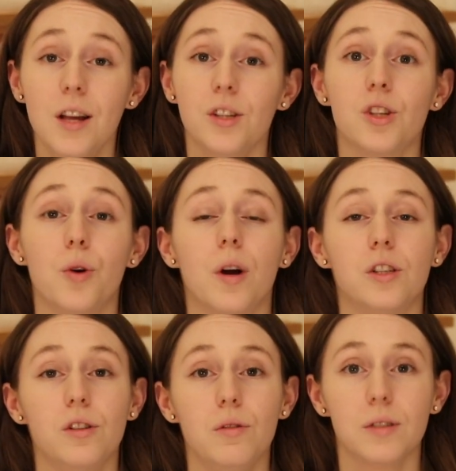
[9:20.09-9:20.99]
So
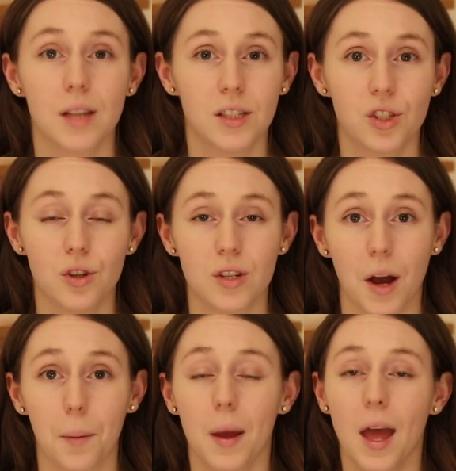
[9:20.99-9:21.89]
as as soon as I stood
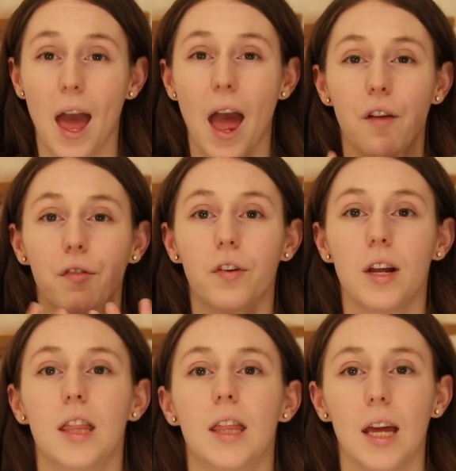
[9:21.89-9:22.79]
up,
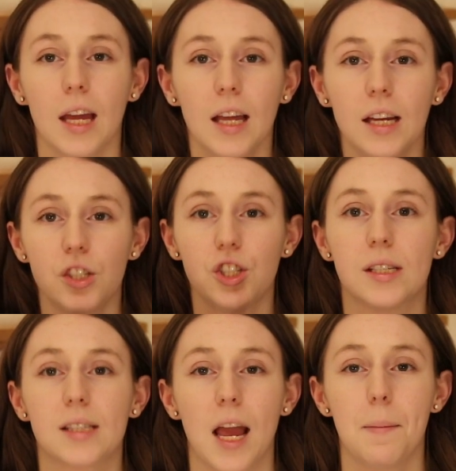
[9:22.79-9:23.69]
everything
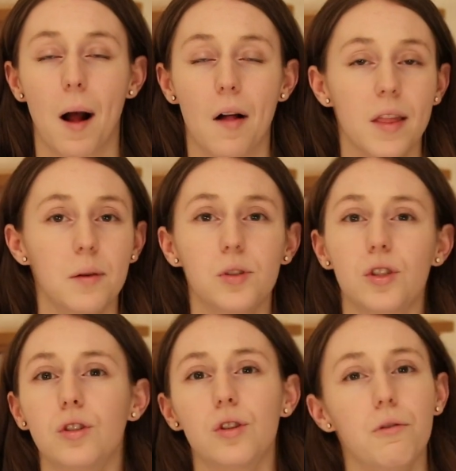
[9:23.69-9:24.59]
just came out and there
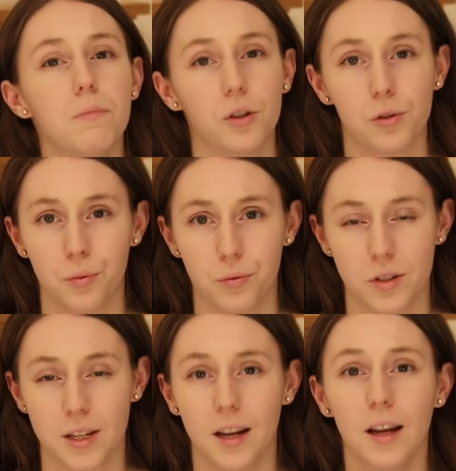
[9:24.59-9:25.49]
was so much
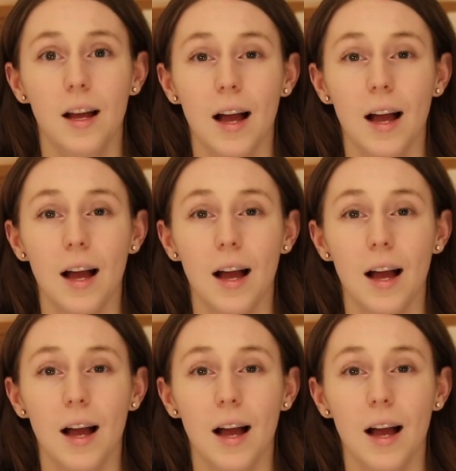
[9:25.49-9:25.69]
water